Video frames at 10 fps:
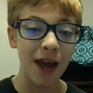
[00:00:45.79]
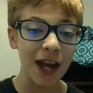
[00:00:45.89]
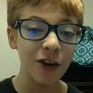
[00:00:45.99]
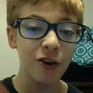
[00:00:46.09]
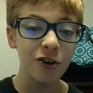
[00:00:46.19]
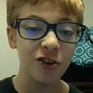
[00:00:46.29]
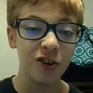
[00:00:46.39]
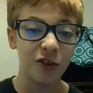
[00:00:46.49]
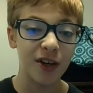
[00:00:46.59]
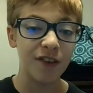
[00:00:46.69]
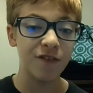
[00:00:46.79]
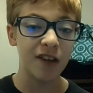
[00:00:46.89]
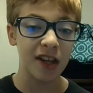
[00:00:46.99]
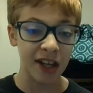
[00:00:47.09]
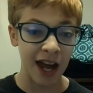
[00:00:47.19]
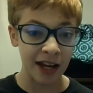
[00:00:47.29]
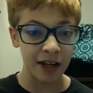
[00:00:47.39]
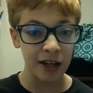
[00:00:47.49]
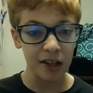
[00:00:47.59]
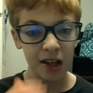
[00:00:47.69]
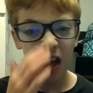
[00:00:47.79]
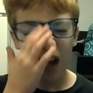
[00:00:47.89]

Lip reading: anger to grief to sadness.